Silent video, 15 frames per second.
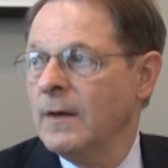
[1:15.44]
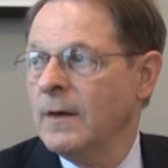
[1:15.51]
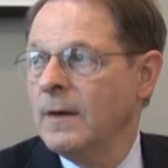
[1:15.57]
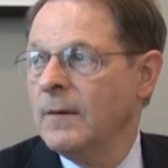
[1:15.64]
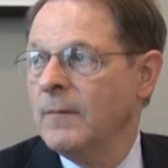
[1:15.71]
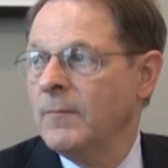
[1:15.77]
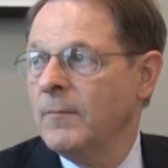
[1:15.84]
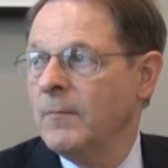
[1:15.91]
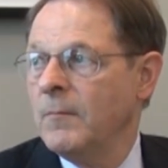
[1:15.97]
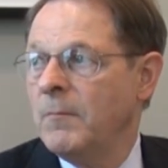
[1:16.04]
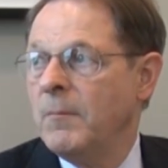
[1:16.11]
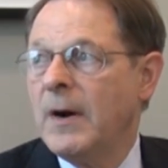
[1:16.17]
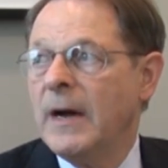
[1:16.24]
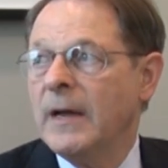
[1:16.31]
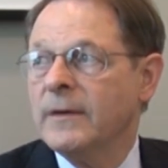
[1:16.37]

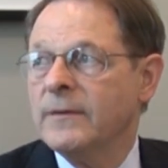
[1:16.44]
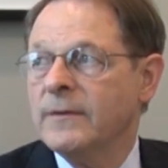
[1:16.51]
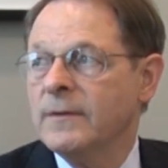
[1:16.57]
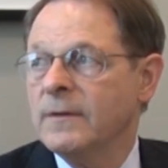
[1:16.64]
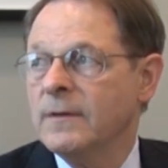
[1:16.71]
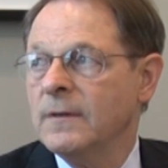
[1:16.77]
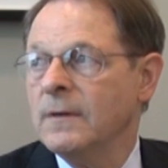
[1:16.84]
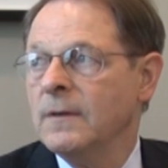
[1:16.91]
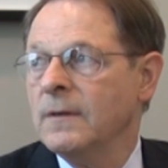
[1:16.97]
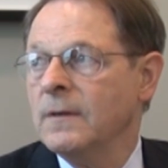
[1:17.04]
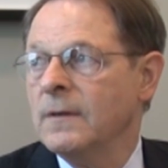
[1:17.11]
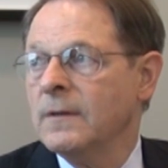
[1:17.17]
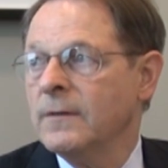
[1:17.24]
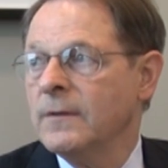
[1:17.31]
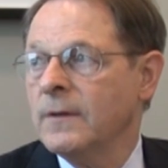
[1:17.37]
But
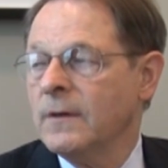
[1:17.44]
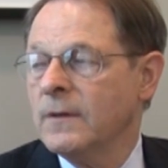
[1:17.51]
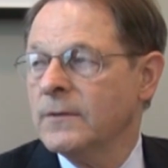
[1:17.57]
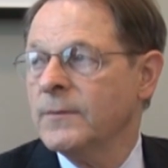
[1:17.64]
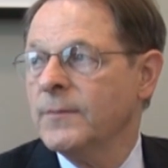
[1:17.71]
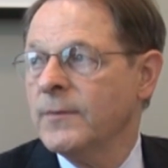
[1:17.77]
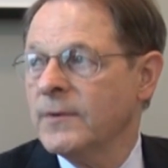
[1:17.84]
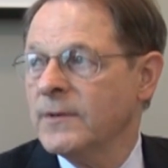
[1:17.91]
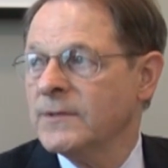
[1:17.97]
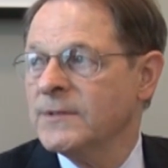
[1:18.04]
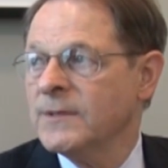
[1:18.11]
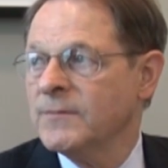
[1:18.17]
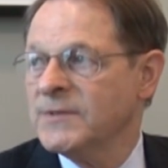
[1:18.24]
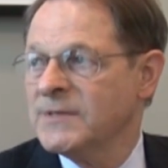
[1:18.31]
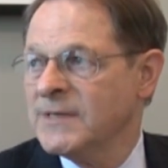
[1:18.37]
the
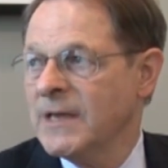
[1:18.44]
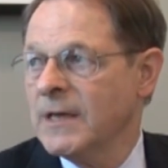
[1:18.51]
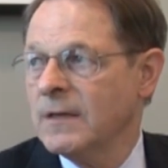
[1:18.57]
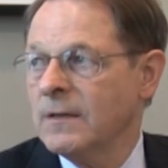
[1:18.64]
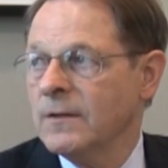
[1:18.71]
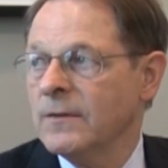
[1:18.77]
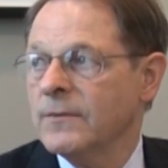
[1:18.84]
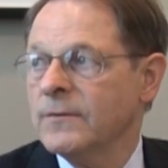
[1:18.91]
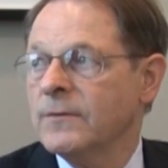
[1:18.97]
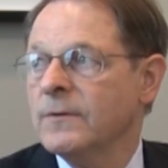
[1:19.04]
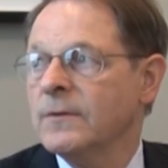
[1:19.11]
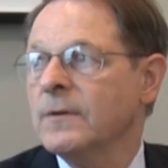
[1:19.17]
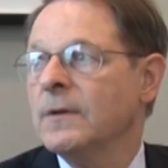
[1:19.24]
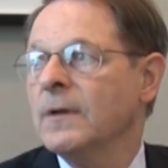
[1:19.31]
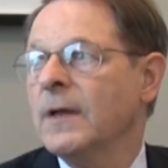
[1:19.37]
entrepreneurship
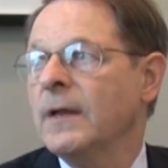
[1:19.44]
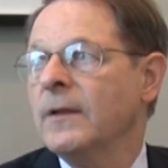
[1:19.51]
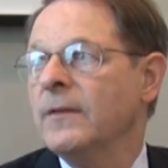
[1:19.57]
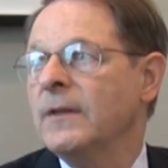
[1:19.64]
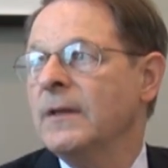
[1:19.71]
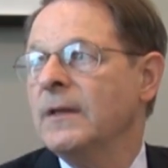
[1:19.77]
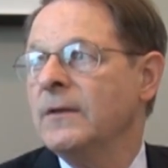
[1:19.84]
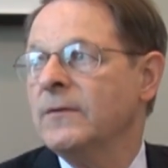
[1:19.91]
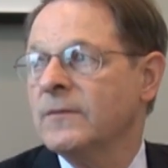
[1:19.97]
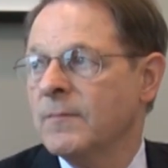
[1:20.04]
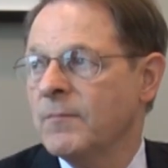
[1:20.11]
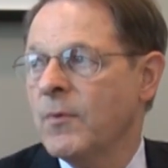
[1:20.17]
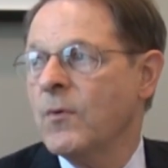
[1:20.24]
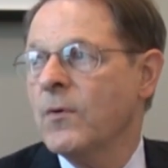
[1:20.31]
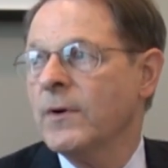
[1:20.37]
skills and the
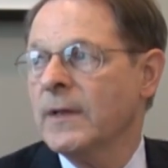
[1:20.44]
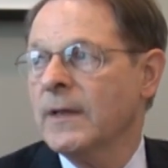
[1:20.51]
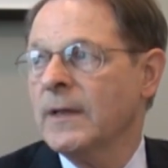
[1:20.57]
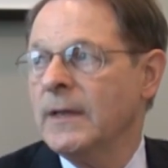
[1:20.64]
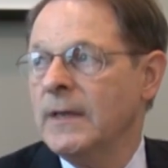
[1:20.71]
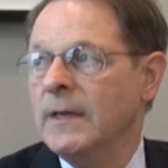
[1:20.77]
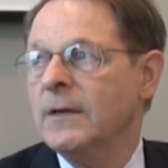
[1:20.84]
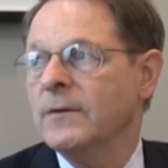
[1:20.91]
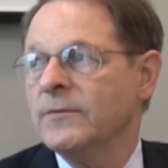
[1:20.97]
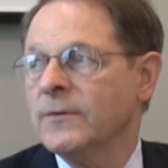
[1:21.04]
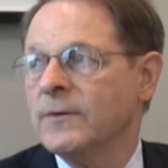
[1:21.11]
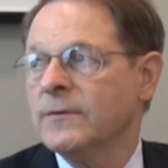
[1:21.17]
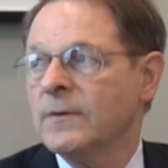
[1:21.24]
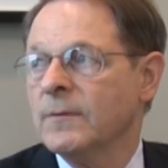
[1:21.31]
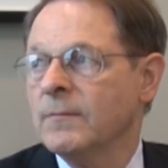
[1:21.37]
supporting
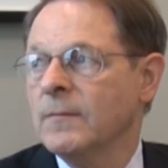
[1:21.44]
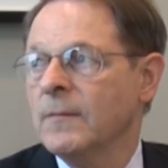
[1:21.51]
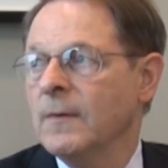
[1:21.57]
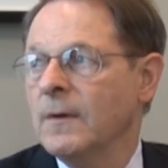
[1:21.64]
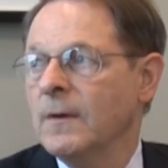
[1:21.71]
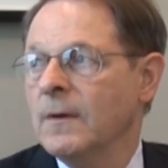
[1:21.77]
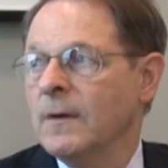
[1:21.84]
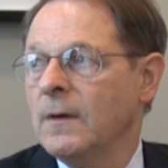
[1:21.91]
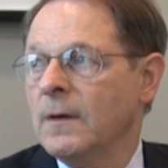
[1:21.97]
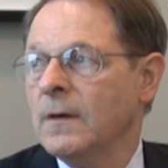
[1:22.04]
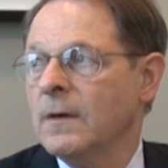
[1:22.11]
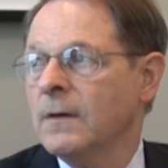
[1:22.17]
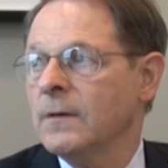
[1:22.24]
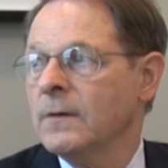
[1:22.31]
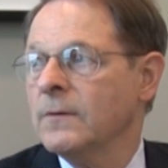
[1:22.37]
ecosystem
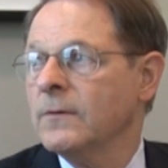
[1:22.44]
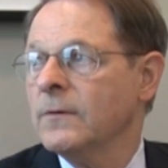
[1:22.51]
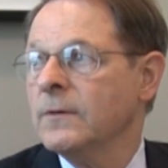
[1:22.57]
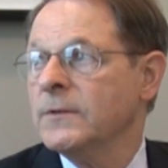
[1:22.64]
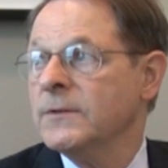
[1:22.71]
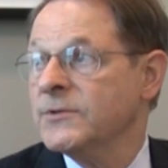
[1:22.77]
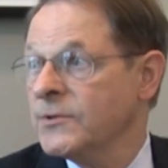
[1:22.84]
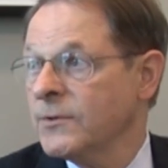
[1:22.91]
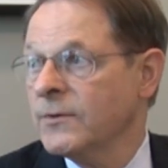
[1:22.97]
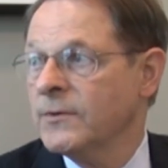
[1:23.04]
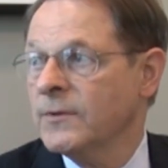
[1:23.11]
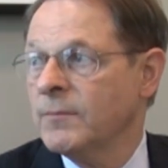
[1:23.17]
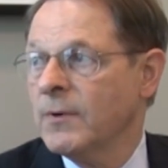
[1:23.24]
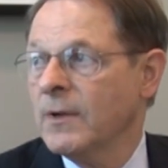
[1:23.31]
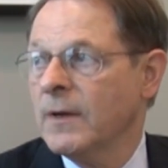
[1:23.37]
are in
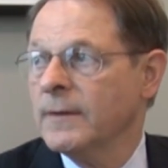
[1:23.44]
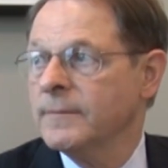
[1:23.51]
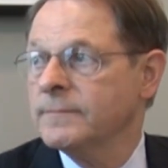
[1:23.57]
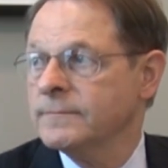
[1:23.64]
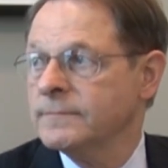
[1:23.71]
short supply.